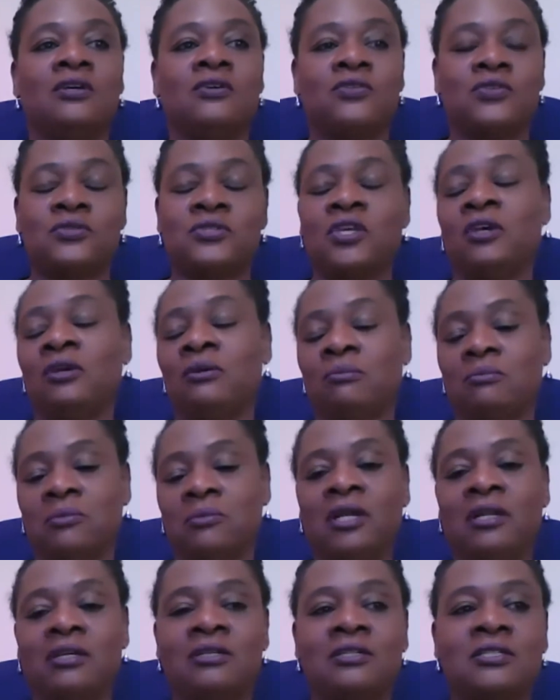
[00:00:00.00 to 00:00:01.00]
So I
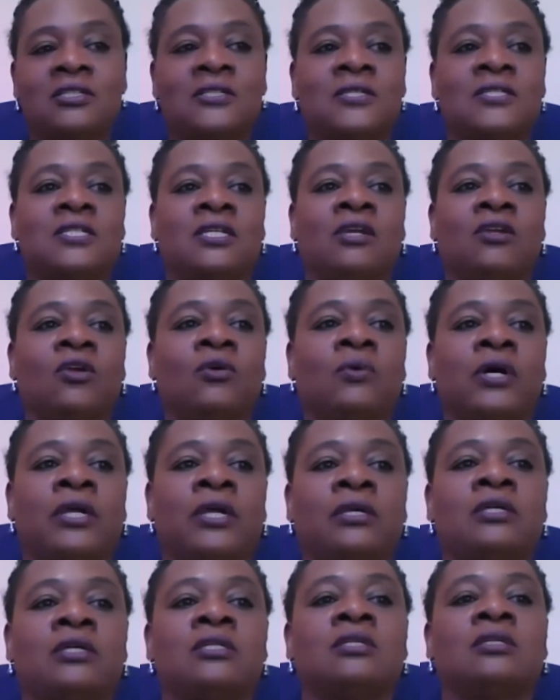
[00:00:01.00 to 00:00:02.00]
learned to stay
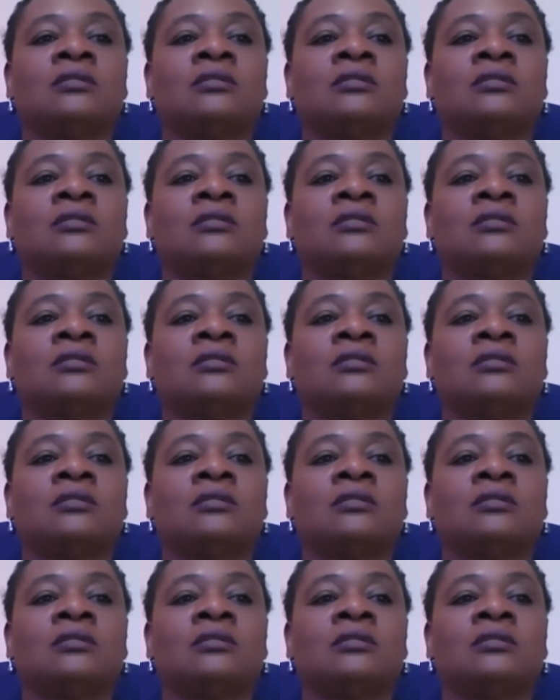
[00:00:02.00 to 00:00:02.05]
quiet.